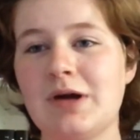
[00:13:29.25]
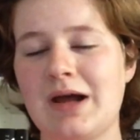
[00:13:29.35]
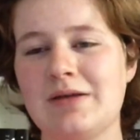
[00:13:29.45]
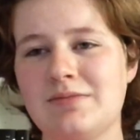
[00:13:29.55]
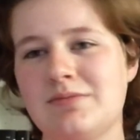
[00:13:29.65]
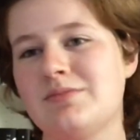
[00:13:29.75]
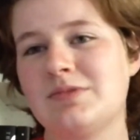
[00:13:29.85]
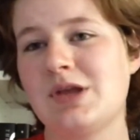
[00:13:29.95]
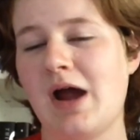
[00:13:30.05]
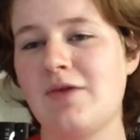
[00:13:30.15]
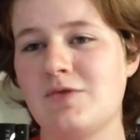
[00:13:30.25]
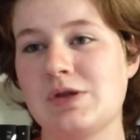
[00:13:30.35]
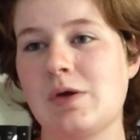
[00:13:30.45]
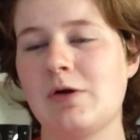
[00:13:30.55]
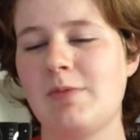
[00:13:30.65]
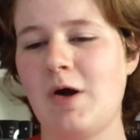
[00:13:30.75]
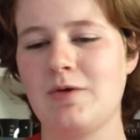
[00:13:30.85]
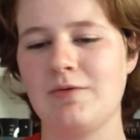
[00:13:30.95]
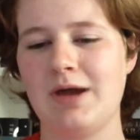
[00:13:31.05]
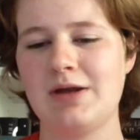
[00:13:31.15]
I kind of just heard about
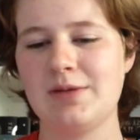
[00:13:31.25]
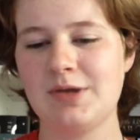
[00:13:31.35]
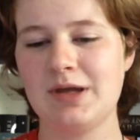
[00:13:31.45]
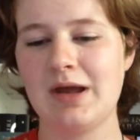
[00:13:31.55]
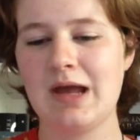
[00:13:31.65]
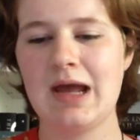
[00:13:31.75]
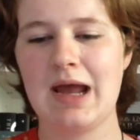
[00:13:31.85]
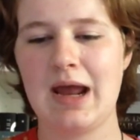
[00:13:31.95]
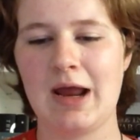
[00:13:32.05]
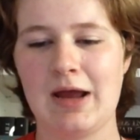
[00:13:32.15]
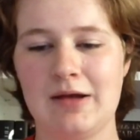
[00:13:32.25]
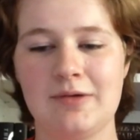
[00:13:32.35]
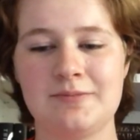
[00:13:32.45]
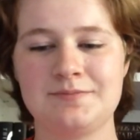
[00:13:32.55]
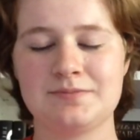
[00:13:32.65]
it randomly, and